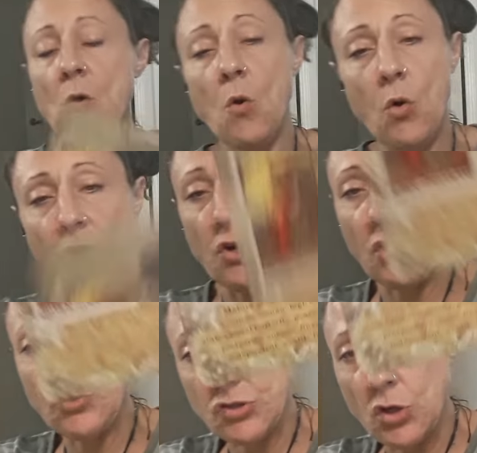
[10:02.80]
Or you're
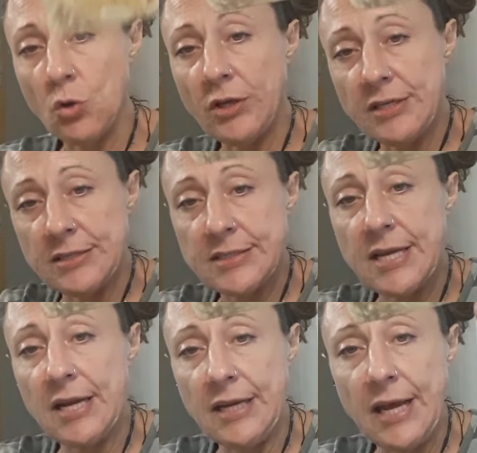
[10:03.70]
slowly and
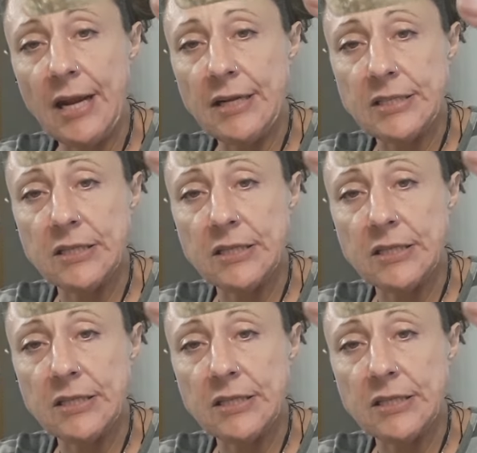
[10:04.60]
steady getting into